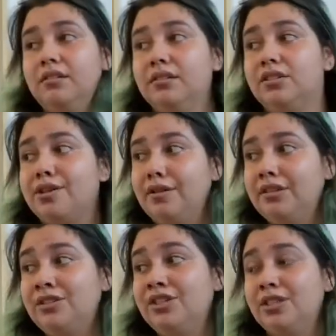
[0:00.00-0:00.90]
So this
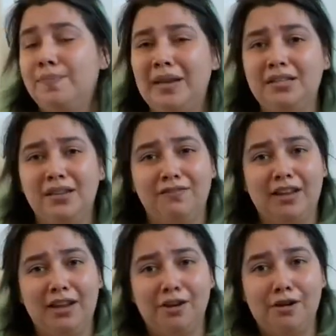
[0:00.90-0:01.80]
is just a basic
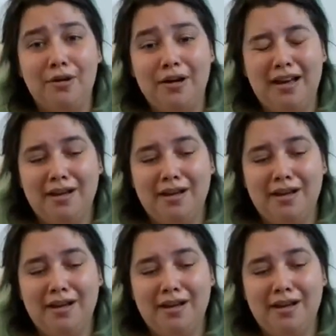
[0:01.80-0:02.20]
video.